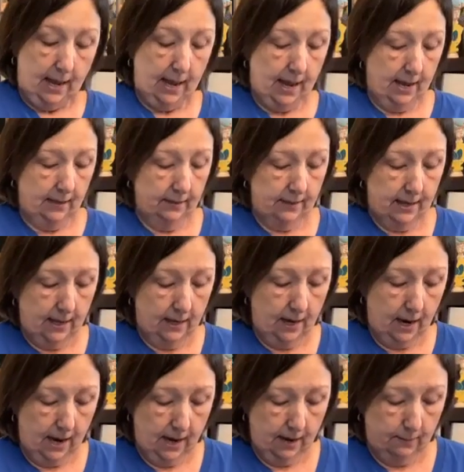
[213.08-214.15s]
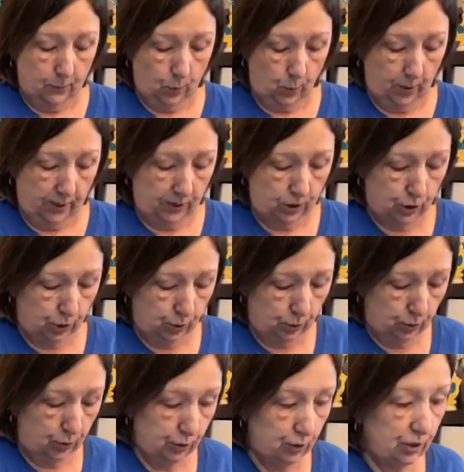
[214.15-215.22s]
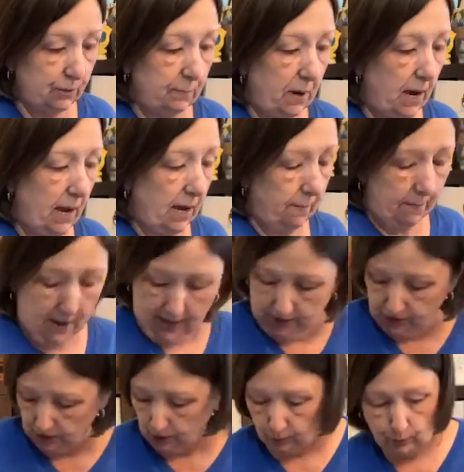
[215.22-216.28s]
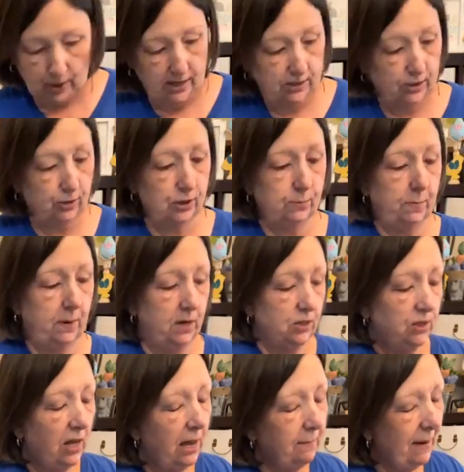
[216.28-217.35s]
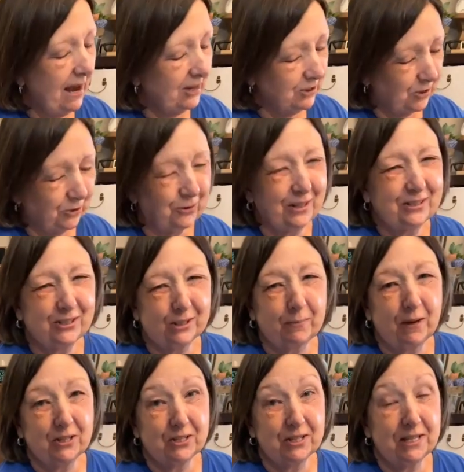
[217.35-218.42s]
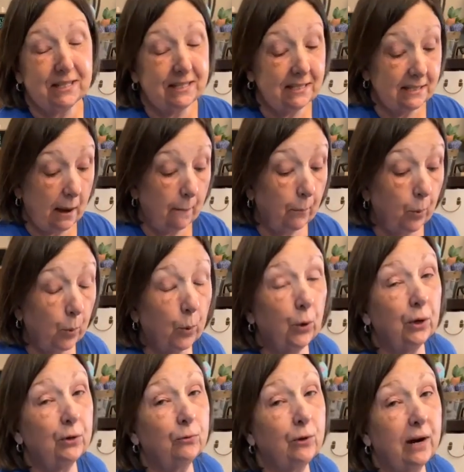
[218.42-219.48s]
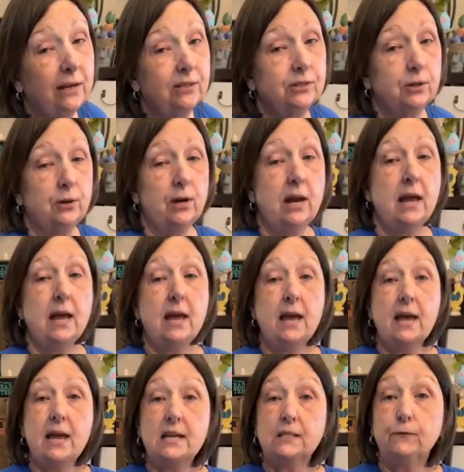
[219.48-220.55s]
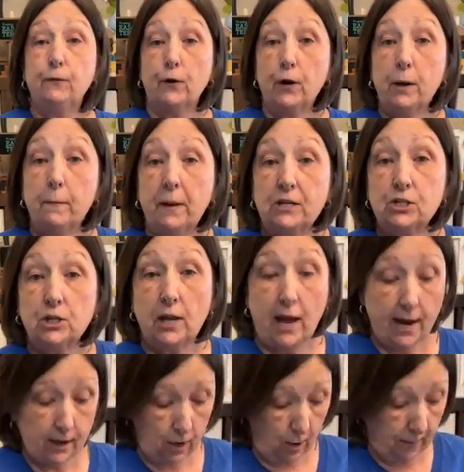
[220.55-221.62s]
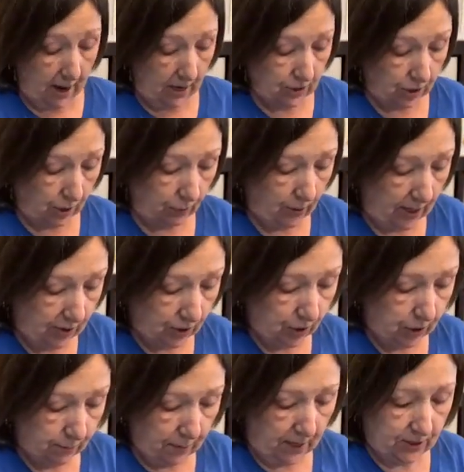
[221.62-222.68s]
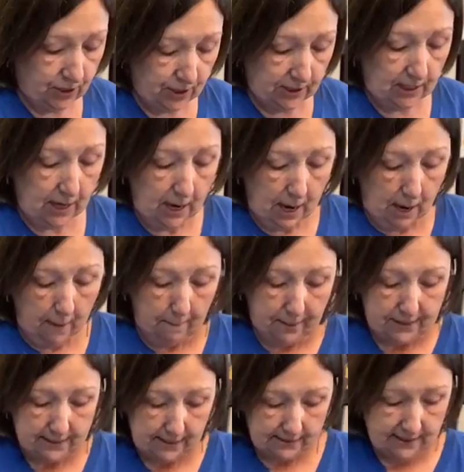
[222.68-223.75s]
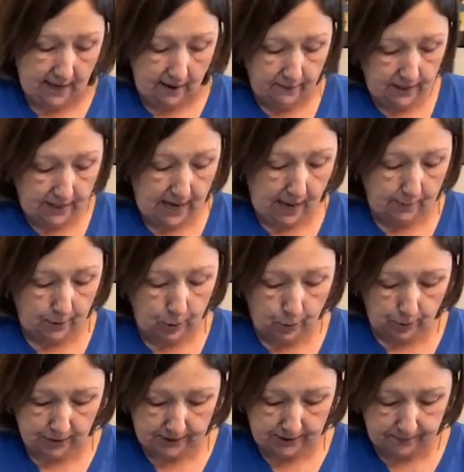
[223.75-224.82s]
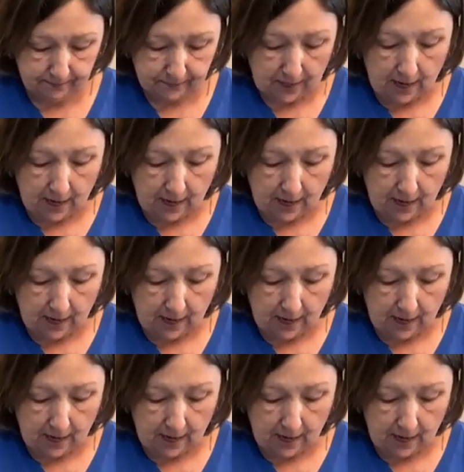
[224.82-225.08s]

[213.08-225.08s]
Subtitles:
And then I am going to use my magic eraser sponge, not magic eraser sponge. This is a board eraser. It's very much like our magic eraser sponges, but it doesn't have any chemicals.